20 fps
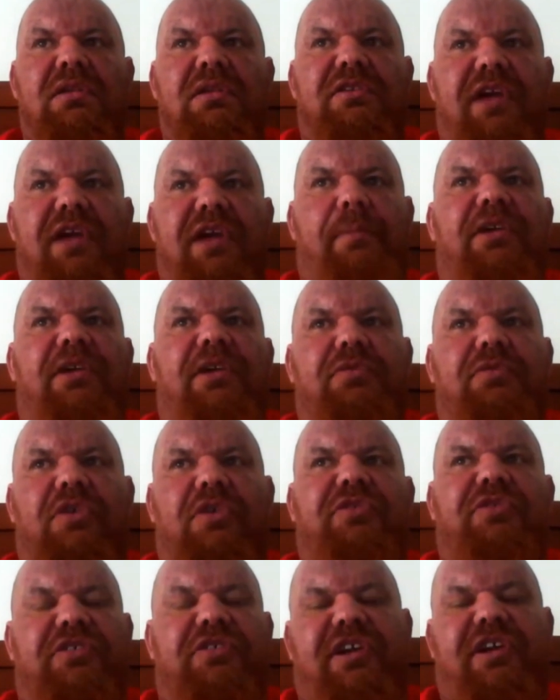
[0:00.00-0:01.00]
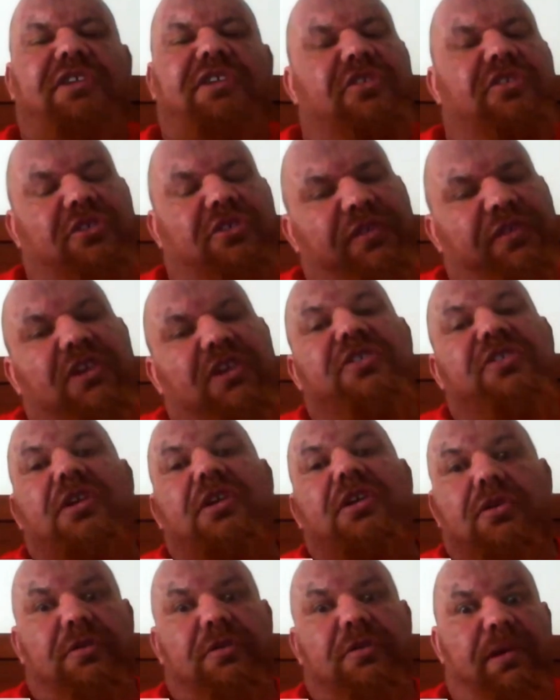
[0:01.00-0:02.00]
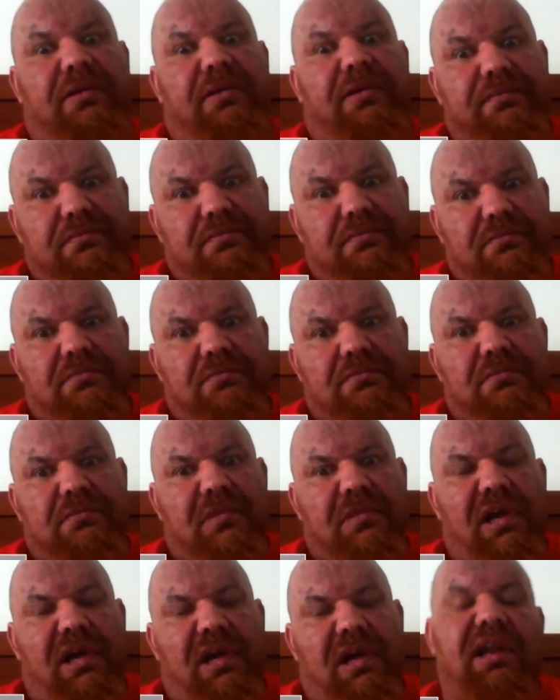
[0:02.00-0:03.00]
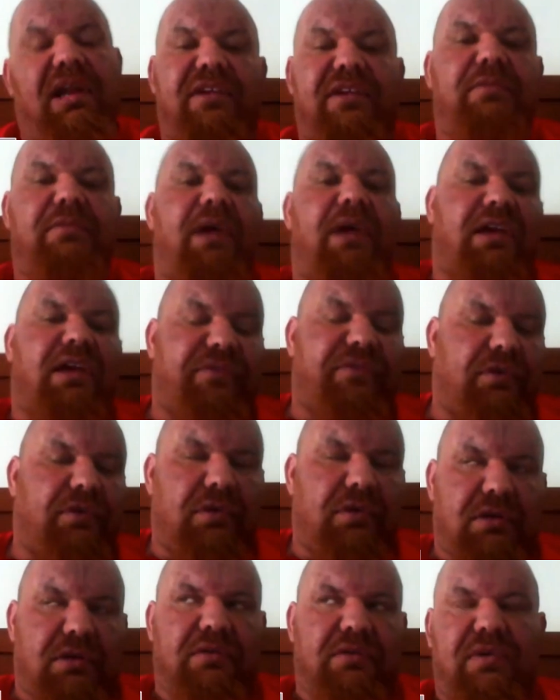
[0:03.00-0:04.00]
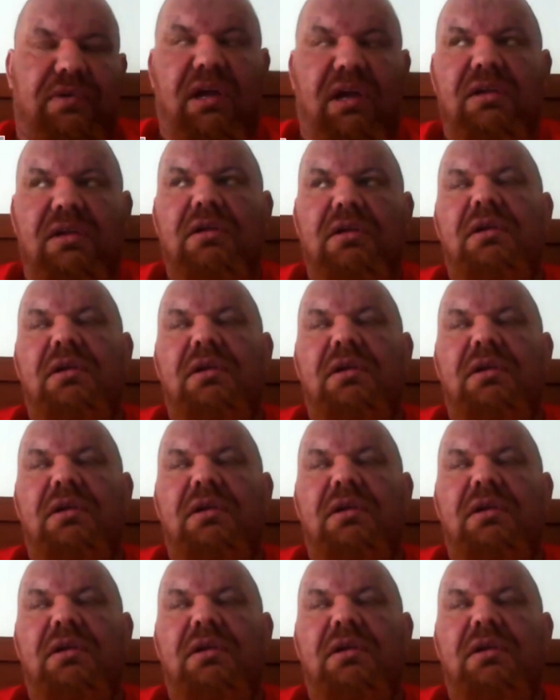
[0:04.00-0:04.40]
damage wasn't as catastrophic as it could have been. Okay. And I did make a full recovery.